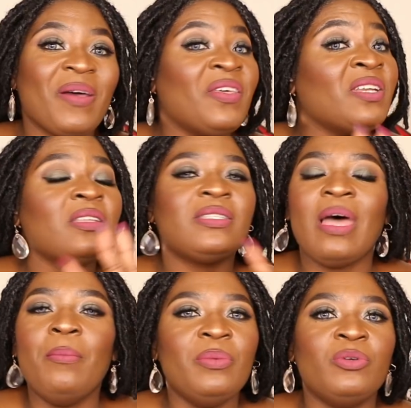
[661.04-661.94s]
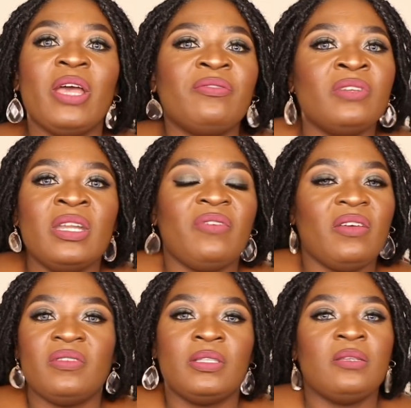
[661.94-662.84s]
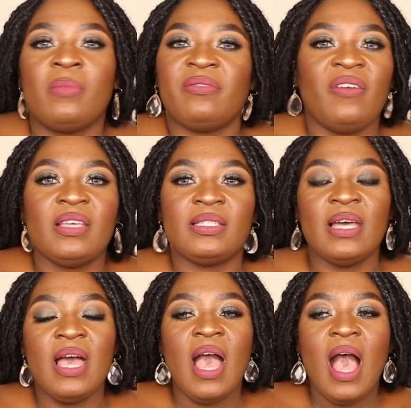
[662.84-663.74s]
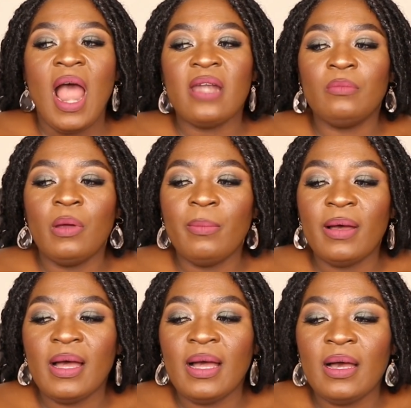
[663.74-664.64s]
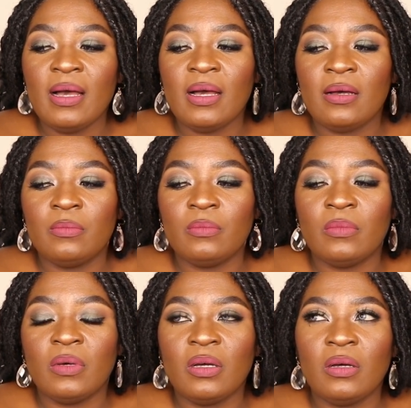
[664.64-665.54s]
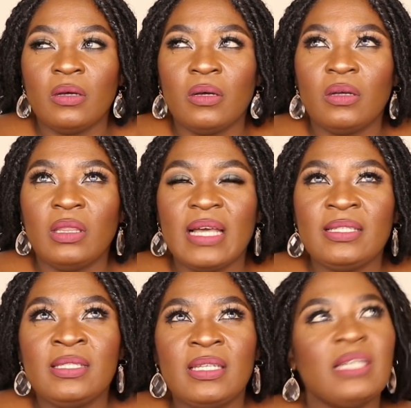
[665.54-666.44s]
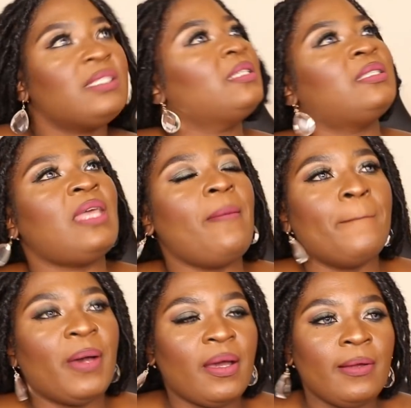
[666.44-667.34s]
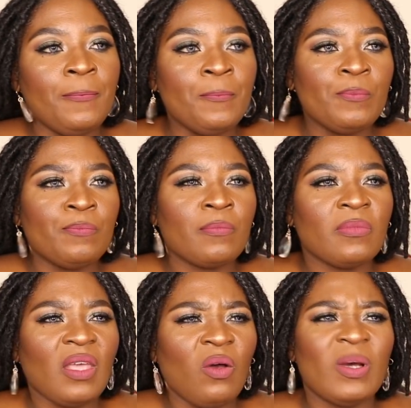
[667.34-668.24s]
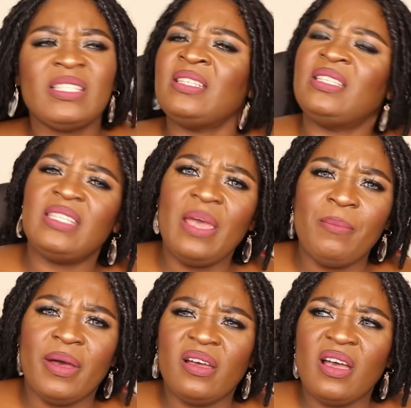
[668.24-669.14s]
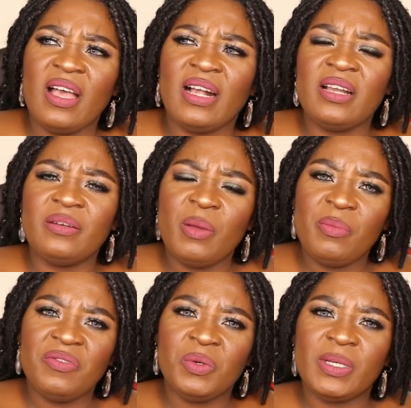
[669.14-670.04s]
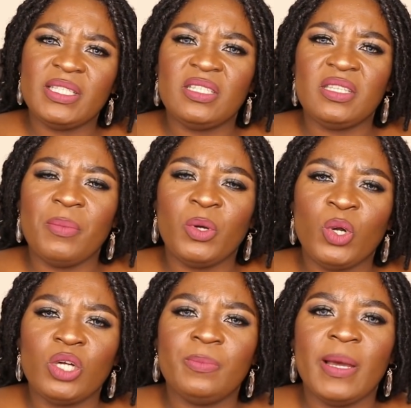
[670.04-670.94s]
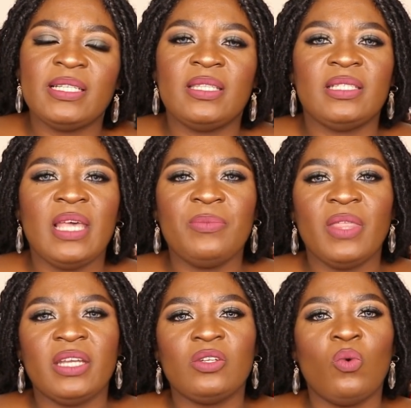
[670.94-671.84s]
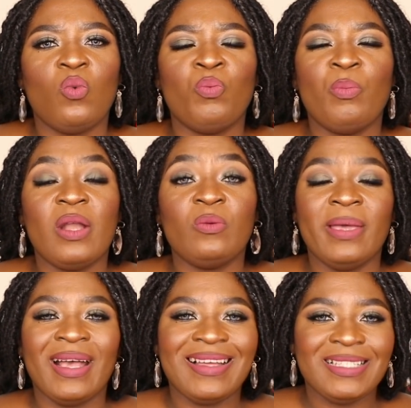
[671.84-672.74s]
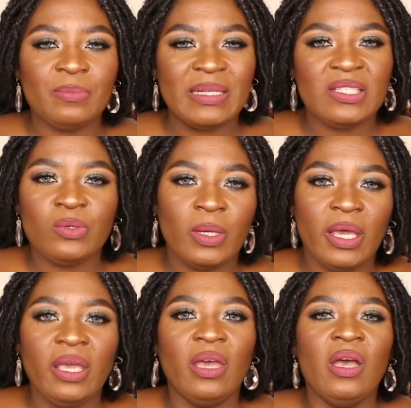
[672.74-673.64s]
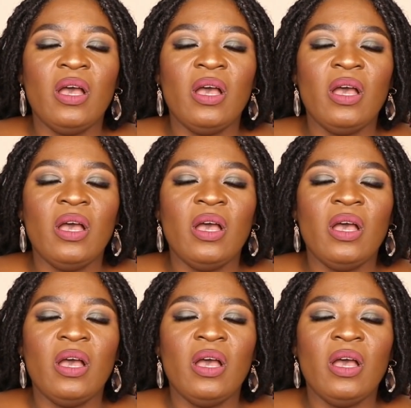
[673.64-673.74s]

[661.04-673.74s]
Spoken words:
but some people have never even seen my face. I remember last year, December, was it December? I can't remember if it was December or not, but the time that Malumeka's passed away,